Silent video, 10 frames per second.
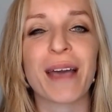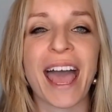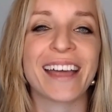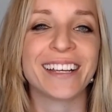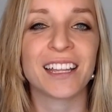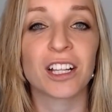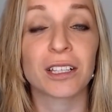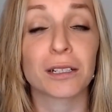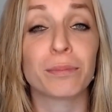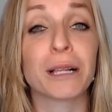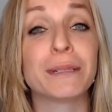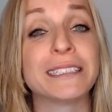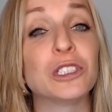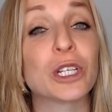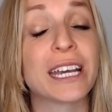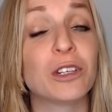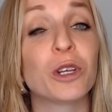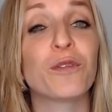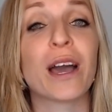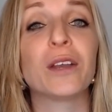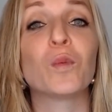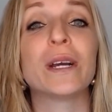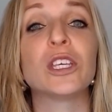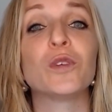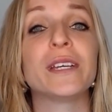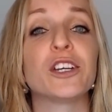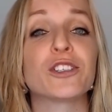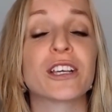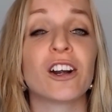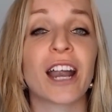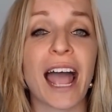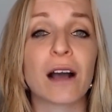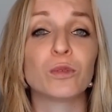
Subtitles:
and hit the little bell button to get notified when new videos are out.